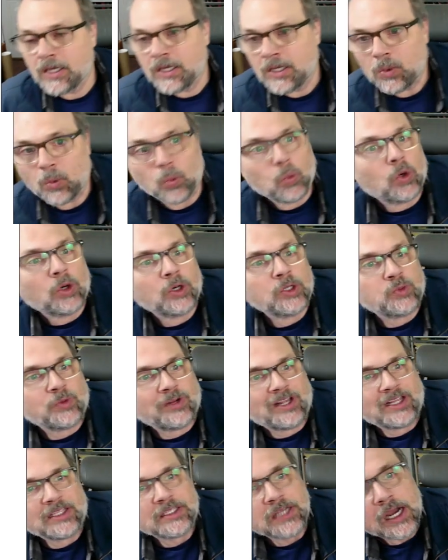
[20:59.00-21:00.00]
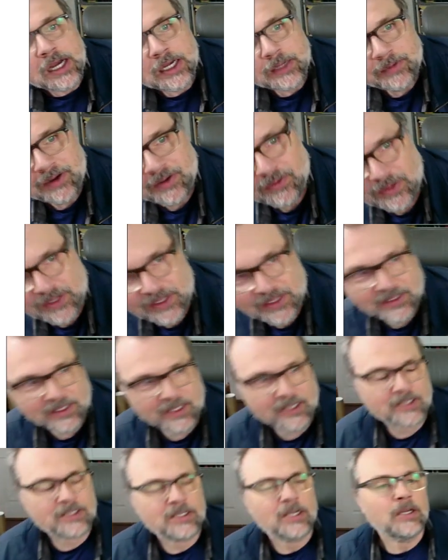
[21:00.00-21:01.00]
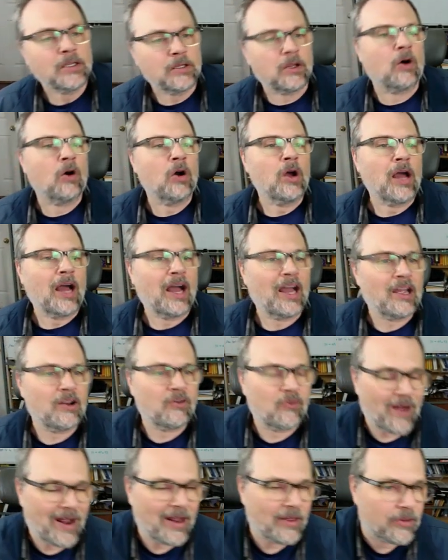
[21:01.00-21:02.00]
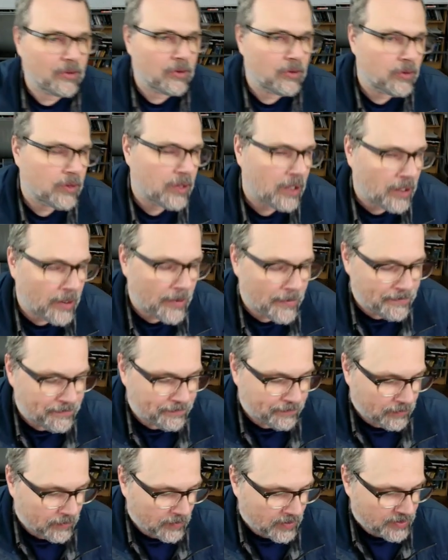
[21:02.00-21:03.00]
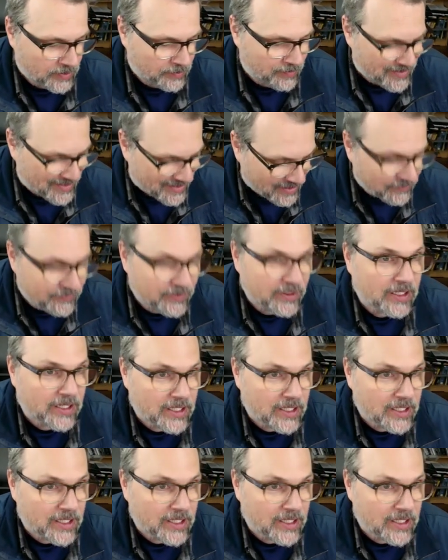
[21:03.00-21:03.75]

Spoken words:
words when I talk about these things. No, I rather specifically